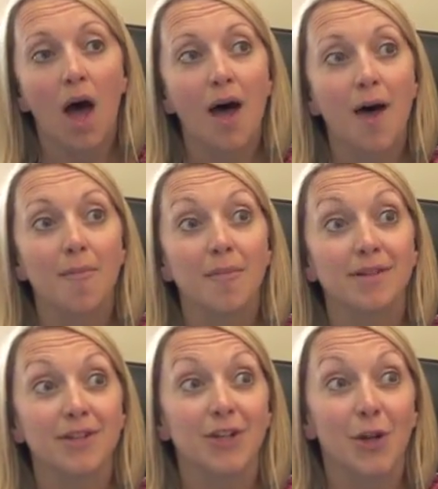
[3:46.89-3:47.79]

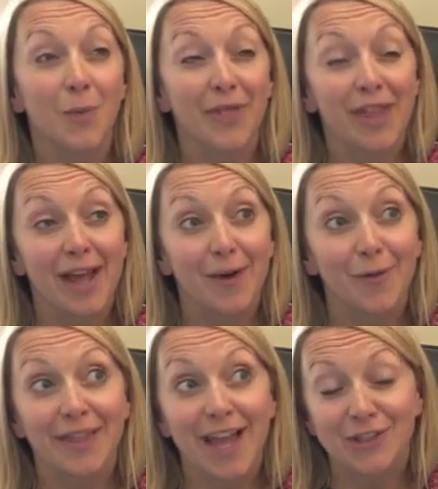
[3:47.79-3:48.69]
So when
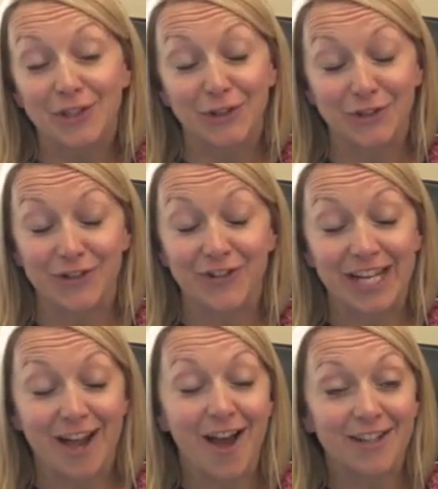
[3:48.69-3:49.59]
their children are
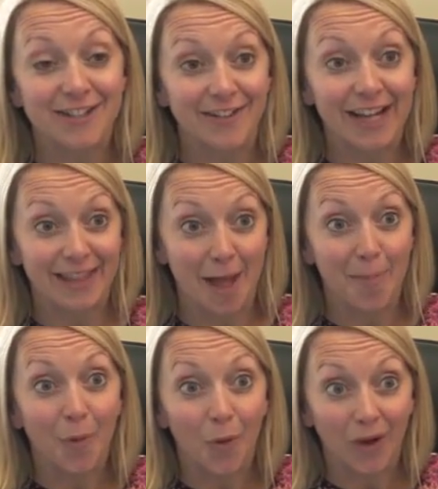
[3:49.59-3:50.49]
in nursery and
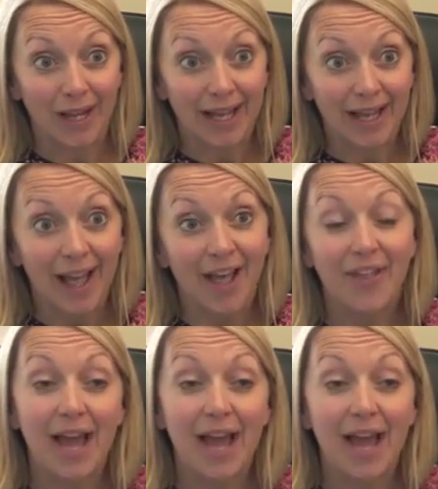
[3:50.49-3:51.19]
they're poorly,